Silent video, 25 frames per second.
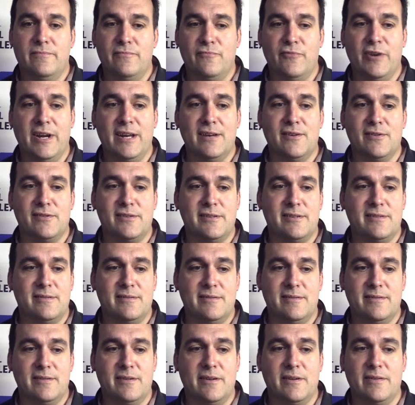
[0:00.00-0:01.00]

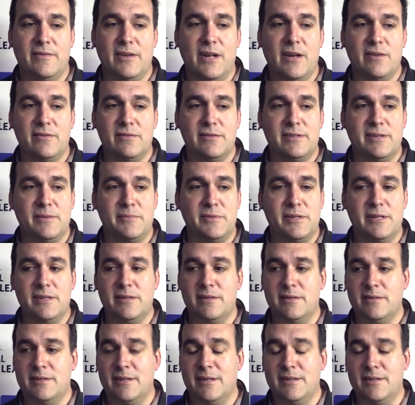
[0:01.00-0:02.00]
Randall's known him since
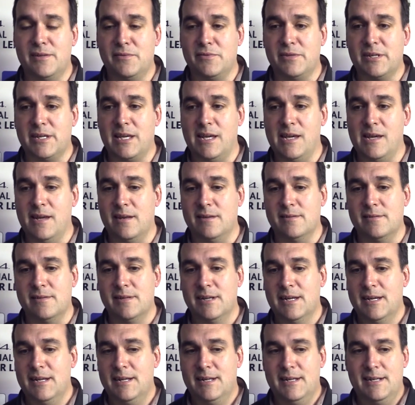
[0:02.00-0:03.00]
he was a kid, and
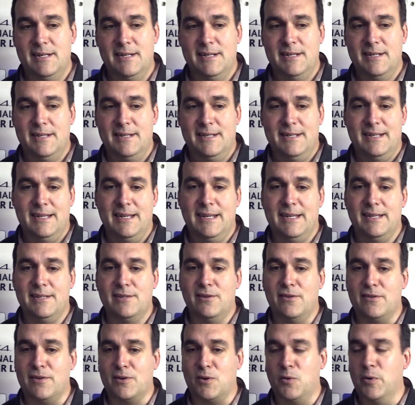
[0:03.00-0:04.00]
he's
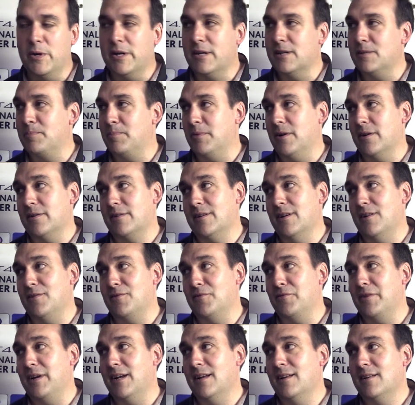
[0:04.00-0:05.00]
not the quickest bloke
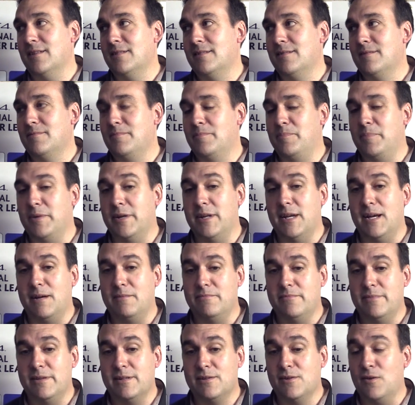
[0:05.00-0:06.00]
going around, but
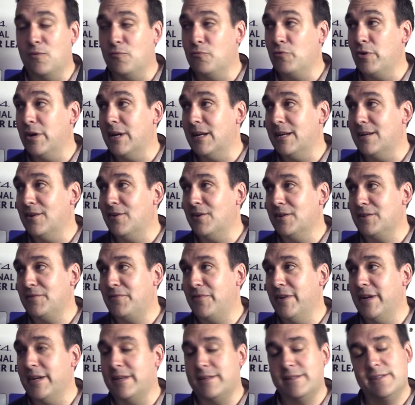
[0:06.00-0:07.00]
he's got really nice
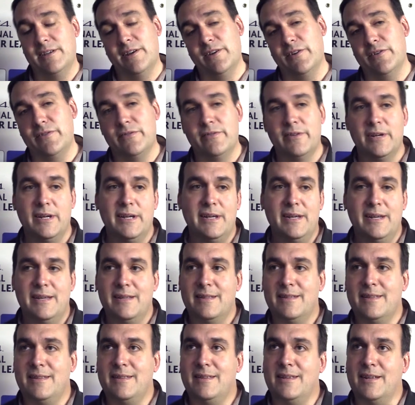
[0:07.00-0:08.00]
feet, so,
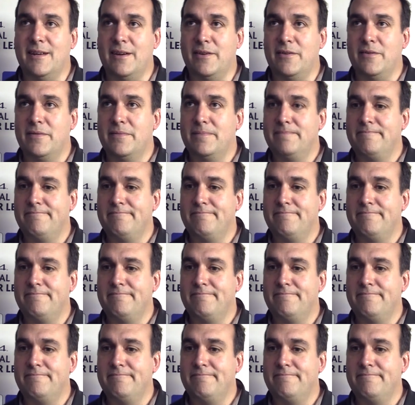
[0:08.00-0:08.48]
you know,